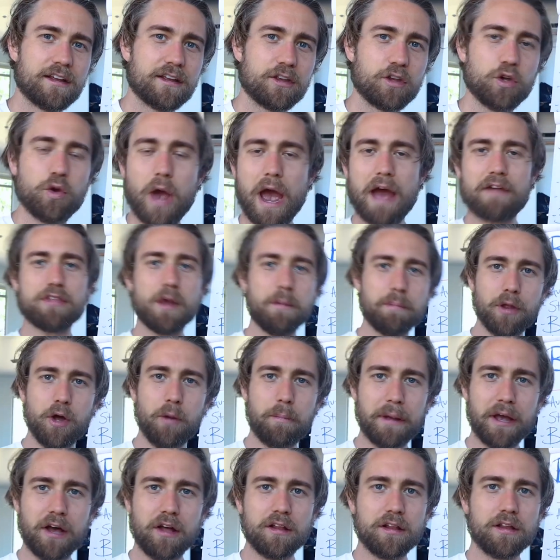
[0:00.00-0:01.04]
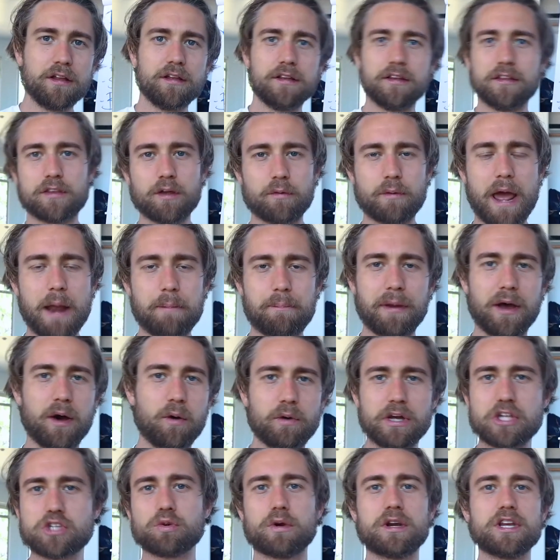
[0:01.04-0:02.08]
You have the blue pill, the red pill.
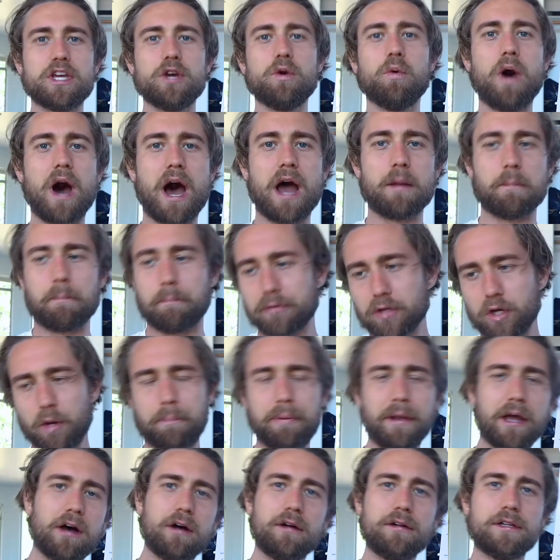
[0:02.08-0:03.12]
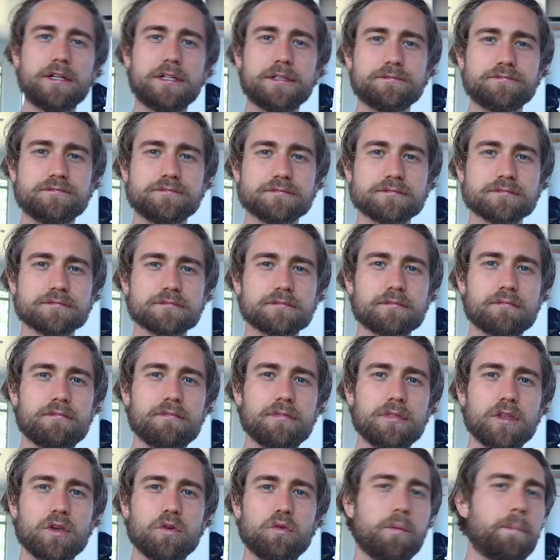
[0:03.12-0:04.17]
Which one you want? Blue pill
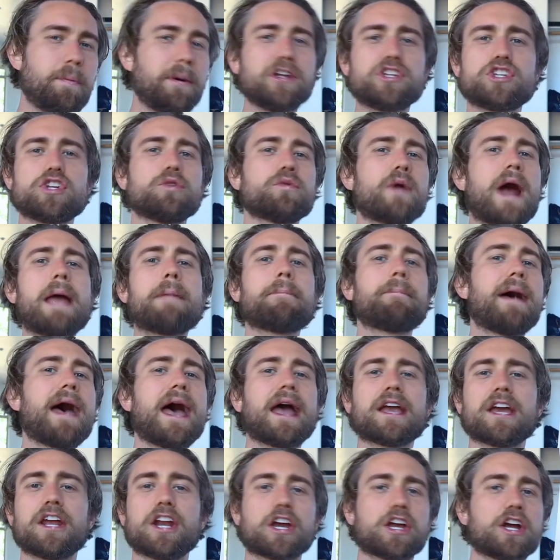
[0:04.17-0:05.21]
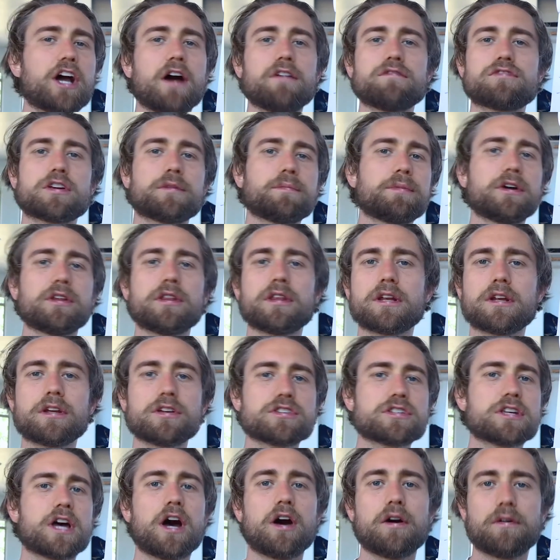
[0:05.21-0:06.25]
will put you right back in a comfortable little
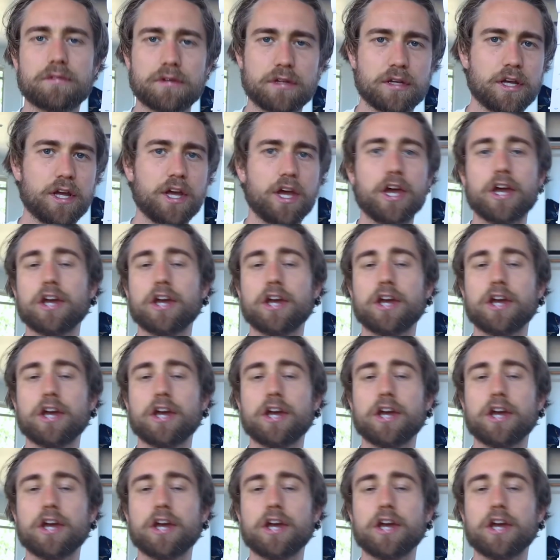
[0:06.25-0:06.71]
zone.